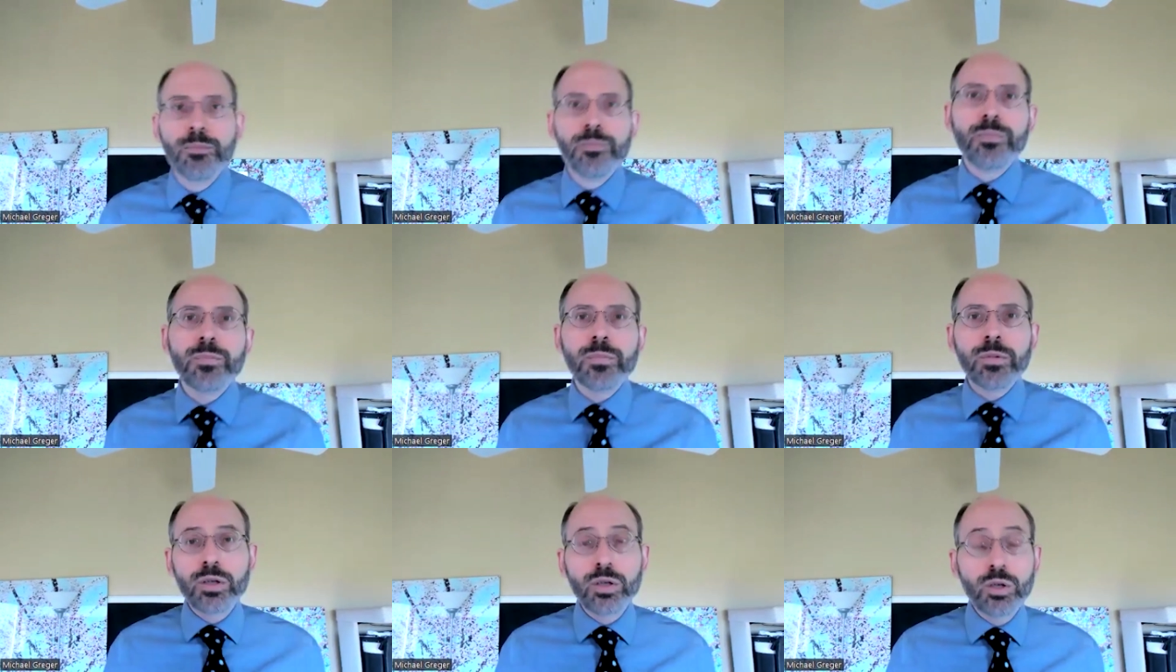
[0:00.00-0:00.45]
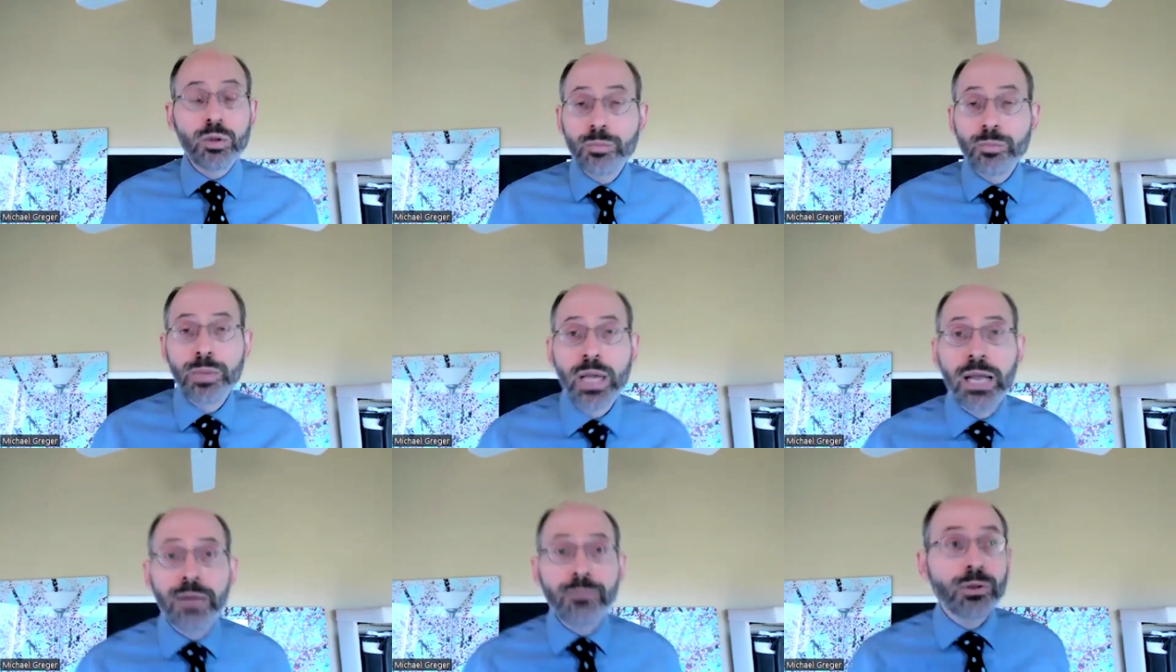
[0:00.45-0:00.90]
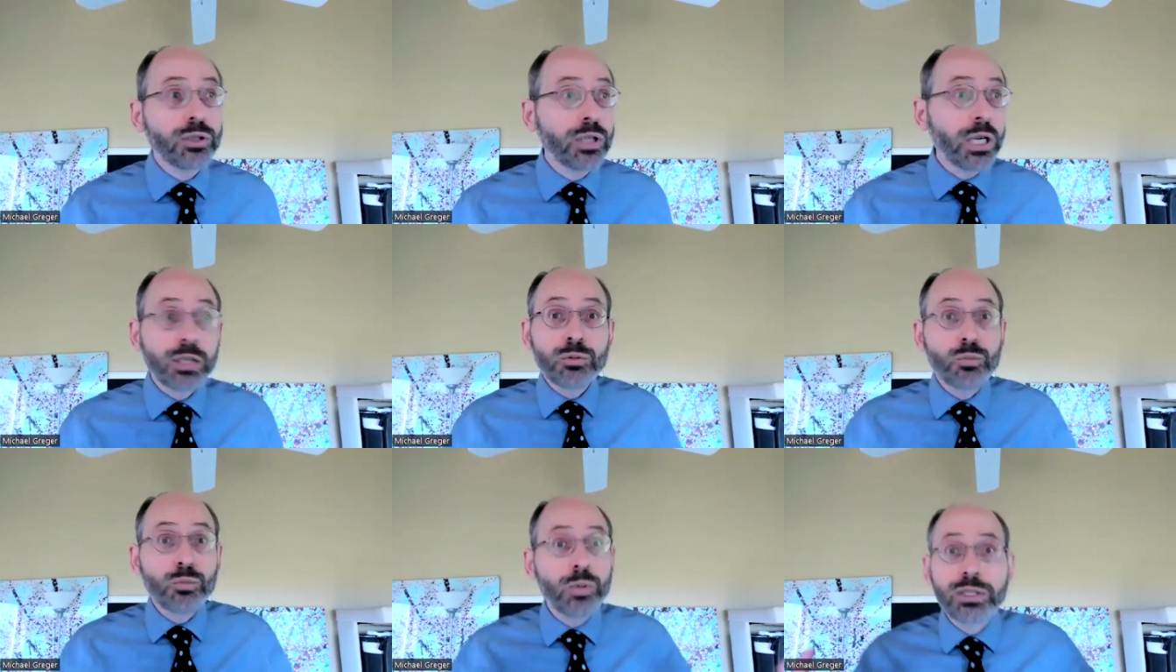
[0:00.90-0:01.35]
human behavior change,
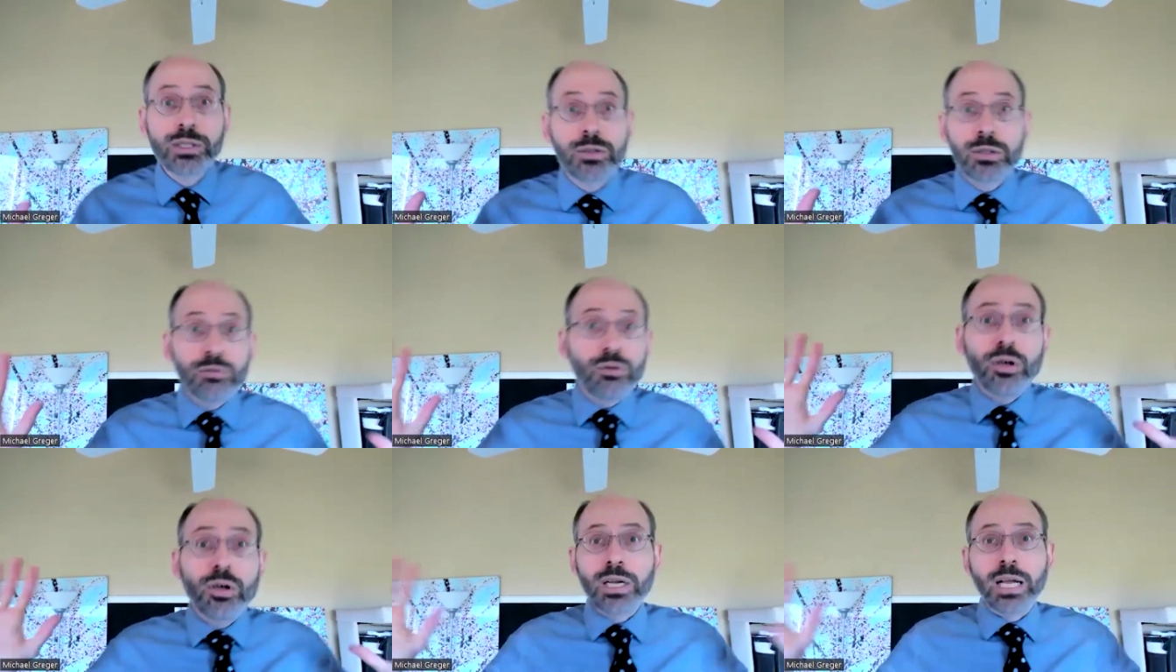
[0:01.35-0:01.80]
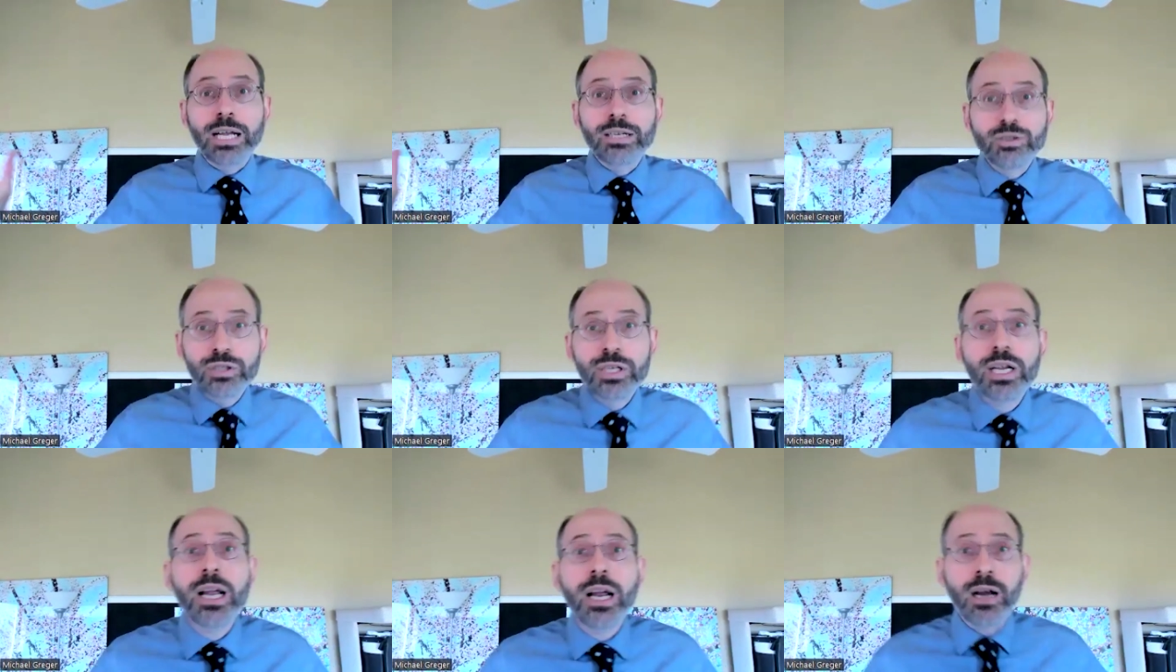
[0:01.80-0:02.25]
which, look, I share.